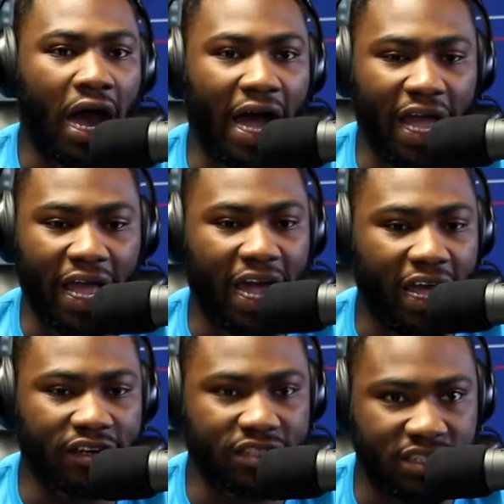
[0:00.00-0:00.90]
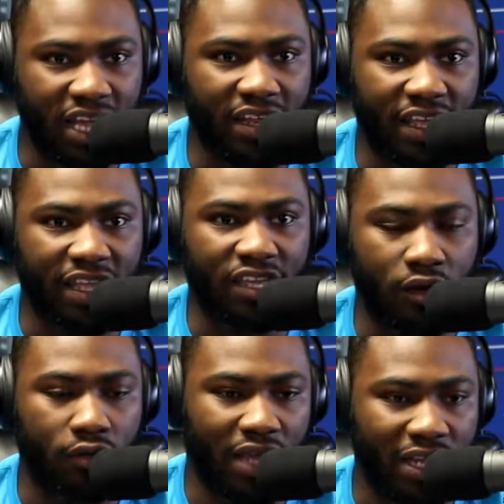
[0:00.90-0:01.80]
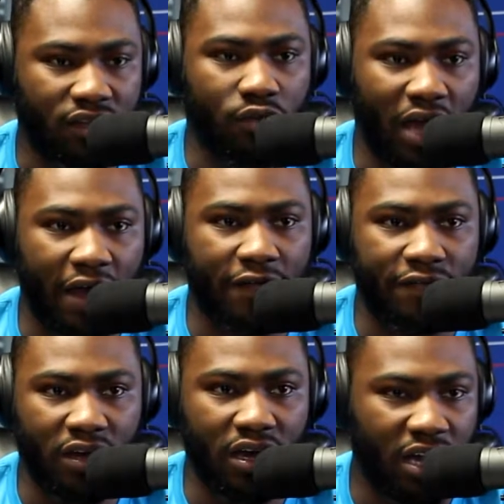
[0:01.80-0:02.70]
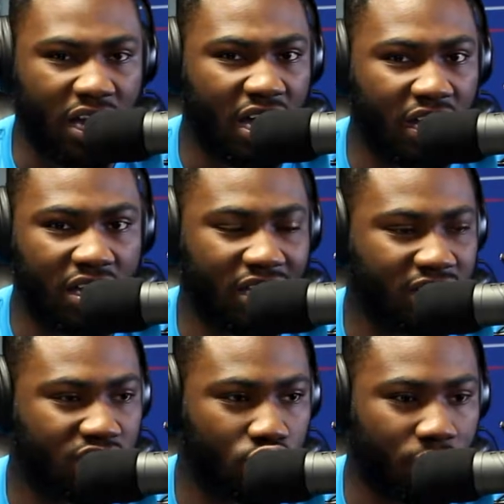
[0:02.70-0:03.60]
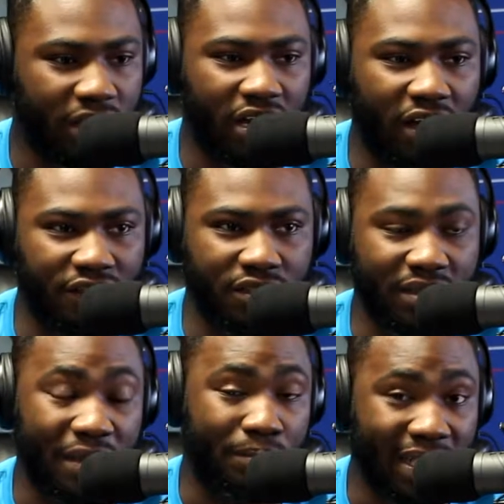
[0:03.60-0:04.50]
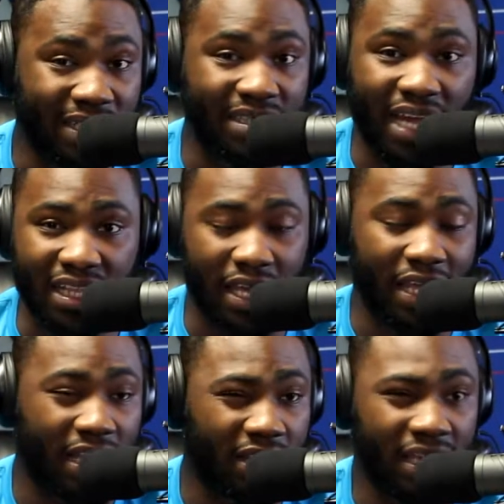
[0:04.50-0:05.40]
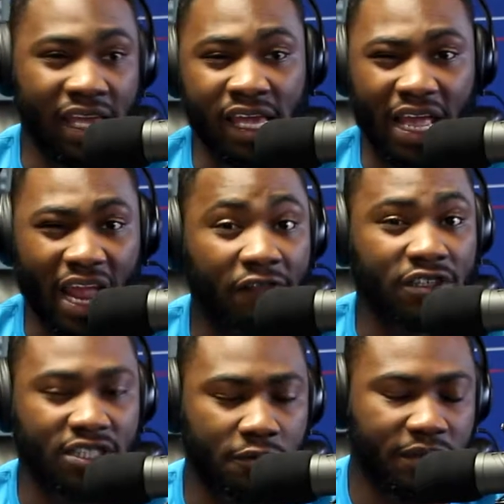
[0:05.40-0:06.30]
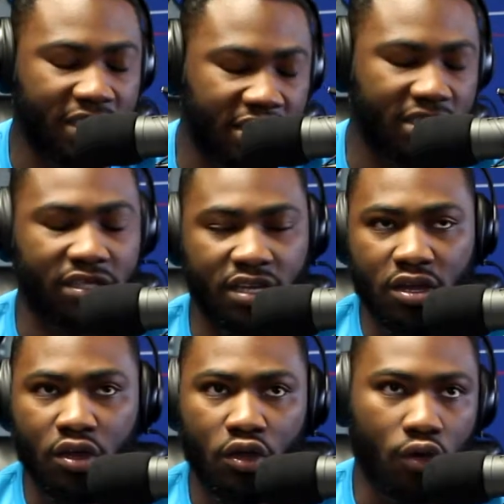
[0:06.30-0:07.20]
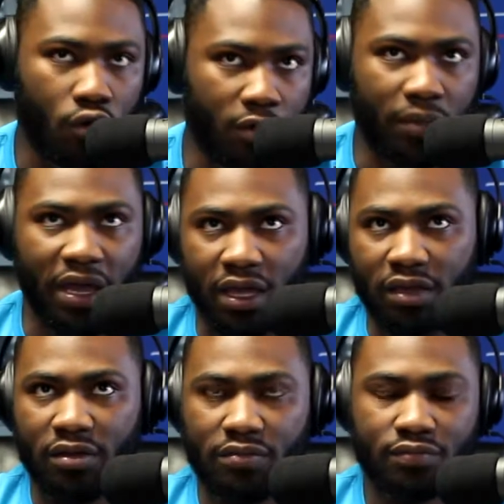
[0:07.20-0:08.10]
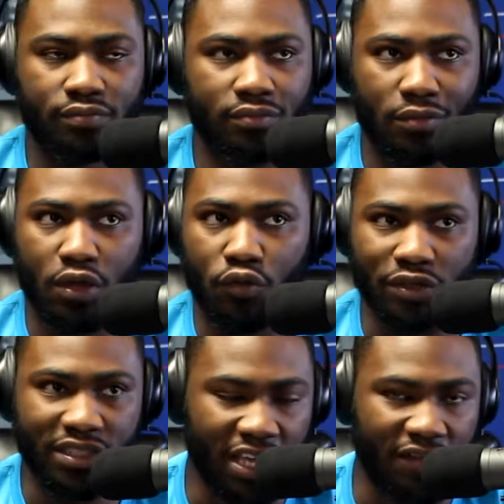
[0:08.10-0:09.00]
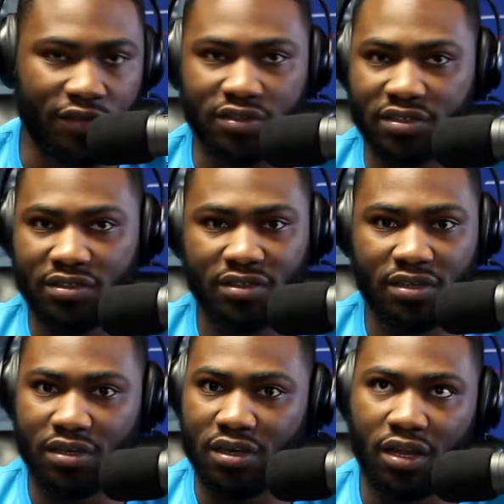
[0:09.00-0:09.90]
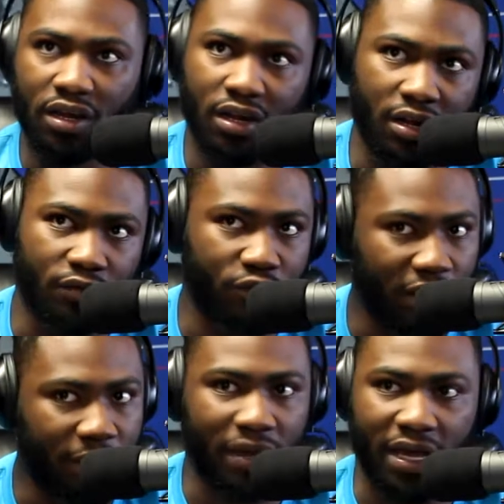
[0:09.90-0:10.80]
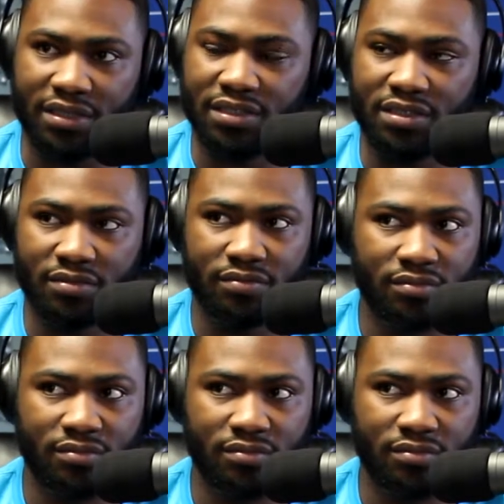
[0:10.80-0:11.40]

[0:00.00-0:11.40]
I understand that they do have a assortment of some of the best talent in the league at every single position: quarterback, receivers, running backs,